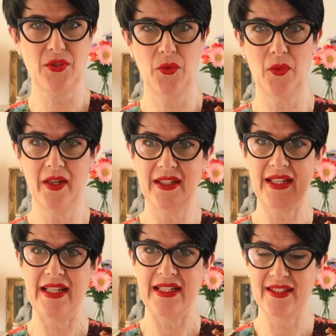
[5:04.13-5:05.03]
thought, well, I
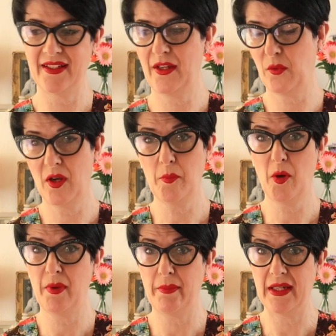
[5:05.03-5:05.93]
need another one. I'll
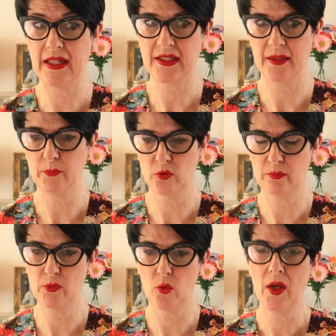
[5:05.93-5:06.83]
probably be knitting more
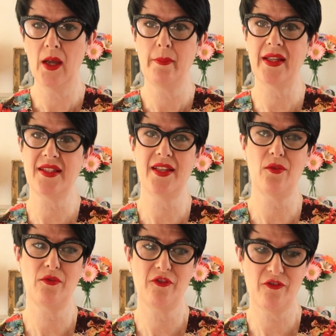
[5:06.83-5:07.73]
and more because they're
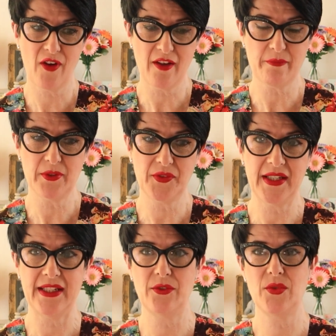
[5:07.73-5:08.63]
on 5mm
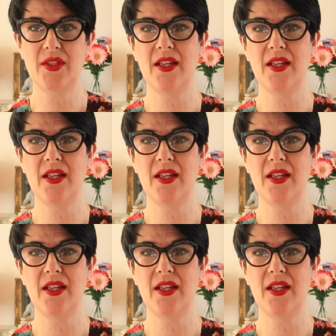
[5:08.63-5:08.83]
needles.